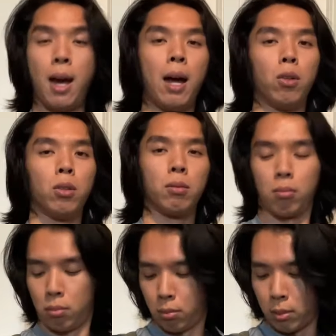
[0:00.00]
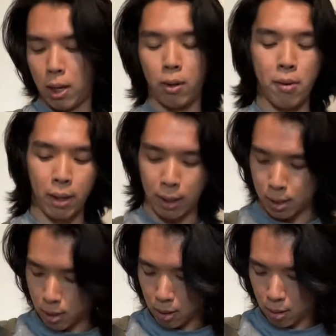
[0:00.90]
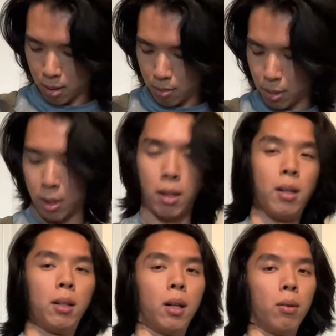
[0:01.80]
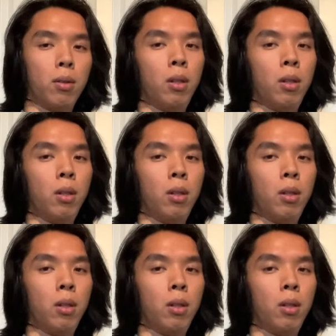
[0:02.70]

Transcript: I don't have anything on it. But you know,